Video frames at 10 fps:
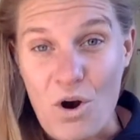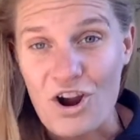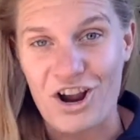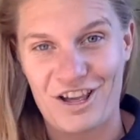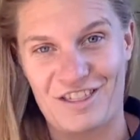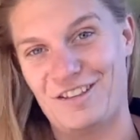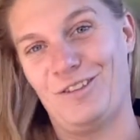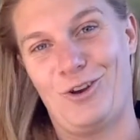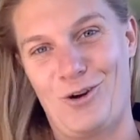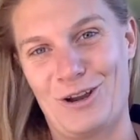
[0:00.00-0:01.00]
work
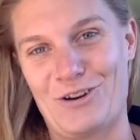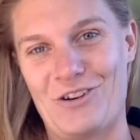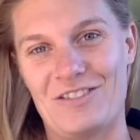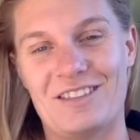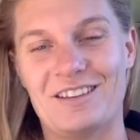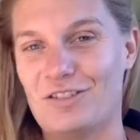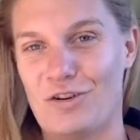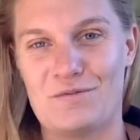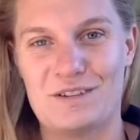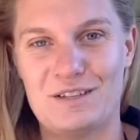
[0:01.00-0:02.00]
that's going on
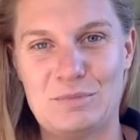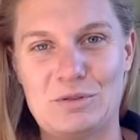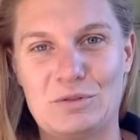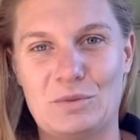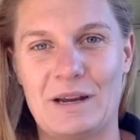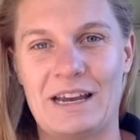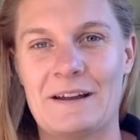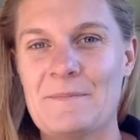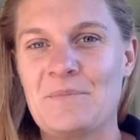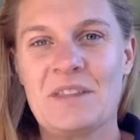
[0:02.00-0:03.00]
that's not visible,
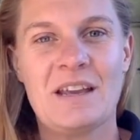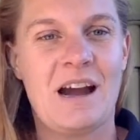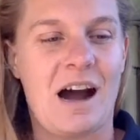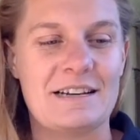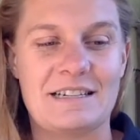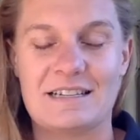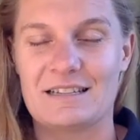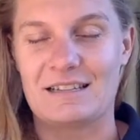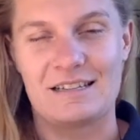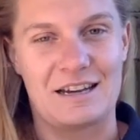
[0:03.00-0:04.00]
where
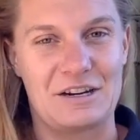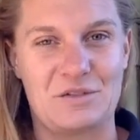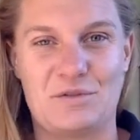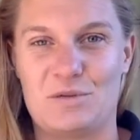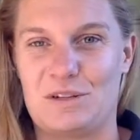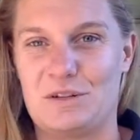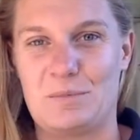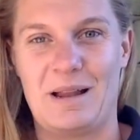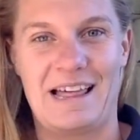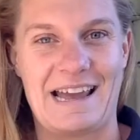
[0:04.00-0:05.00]
ideas are starting to fall
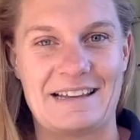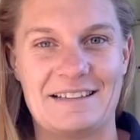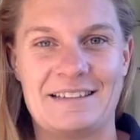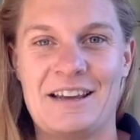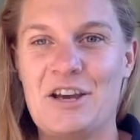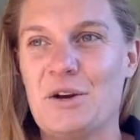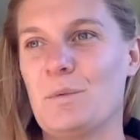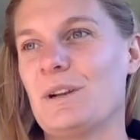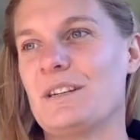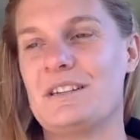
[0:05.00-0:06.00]
into place.
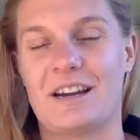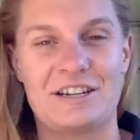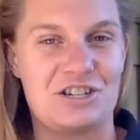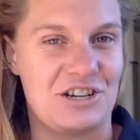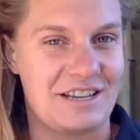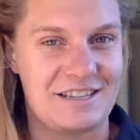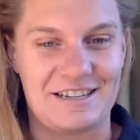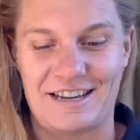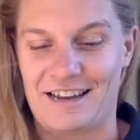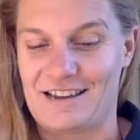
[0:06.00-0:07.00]
We're
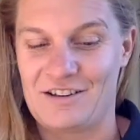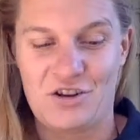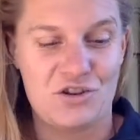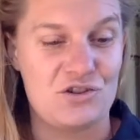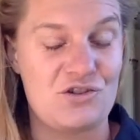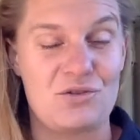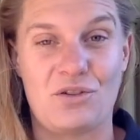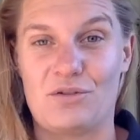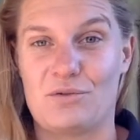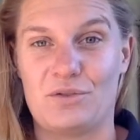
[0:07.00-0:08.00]
digesting
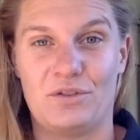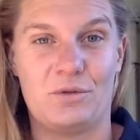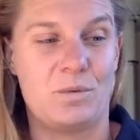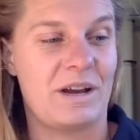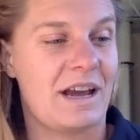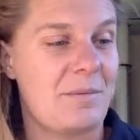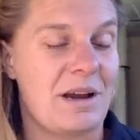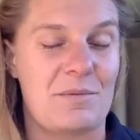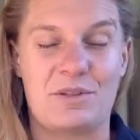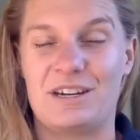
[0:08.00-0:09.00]
new thoughts. We're
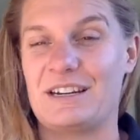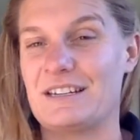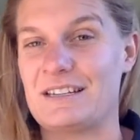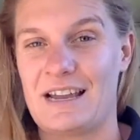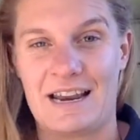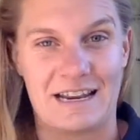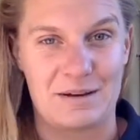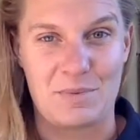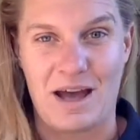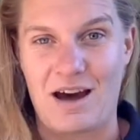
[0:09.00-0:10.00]
coming up with an
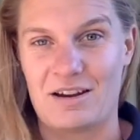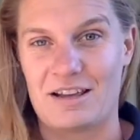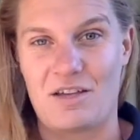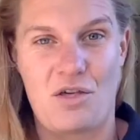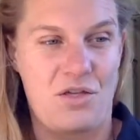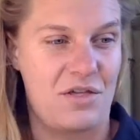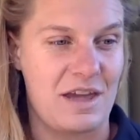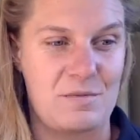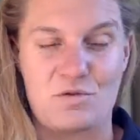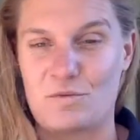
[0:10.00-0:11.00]
understanding about a
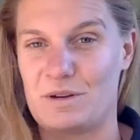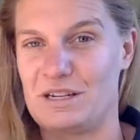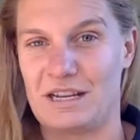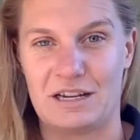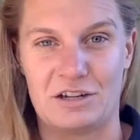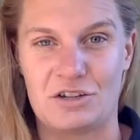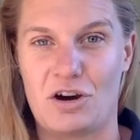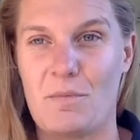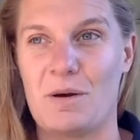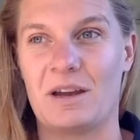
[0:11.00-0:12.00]
theme or a particular
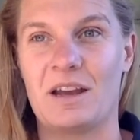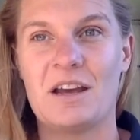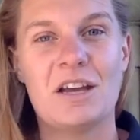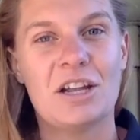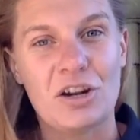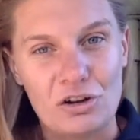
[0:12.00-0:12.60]
topic,